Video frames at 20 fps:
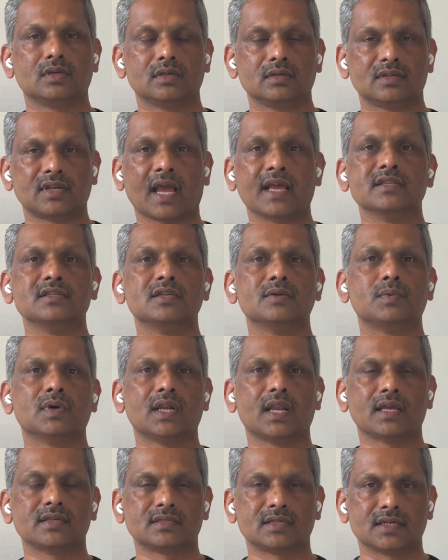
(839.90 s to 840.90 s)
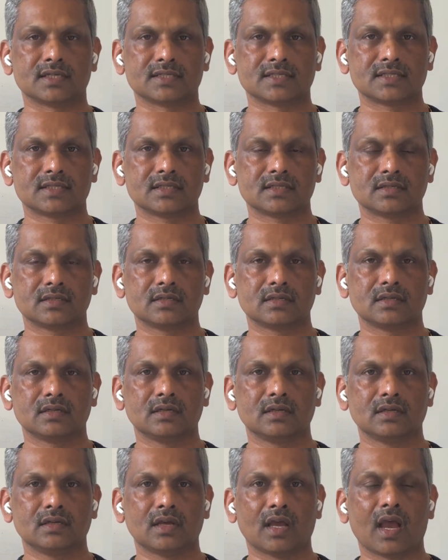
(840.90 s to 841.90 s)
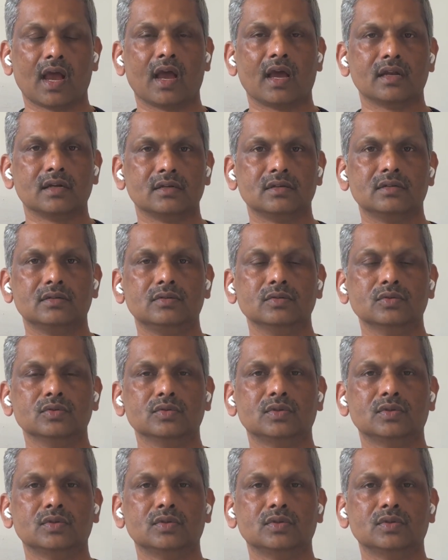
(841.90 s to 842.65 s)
tangible assets, and do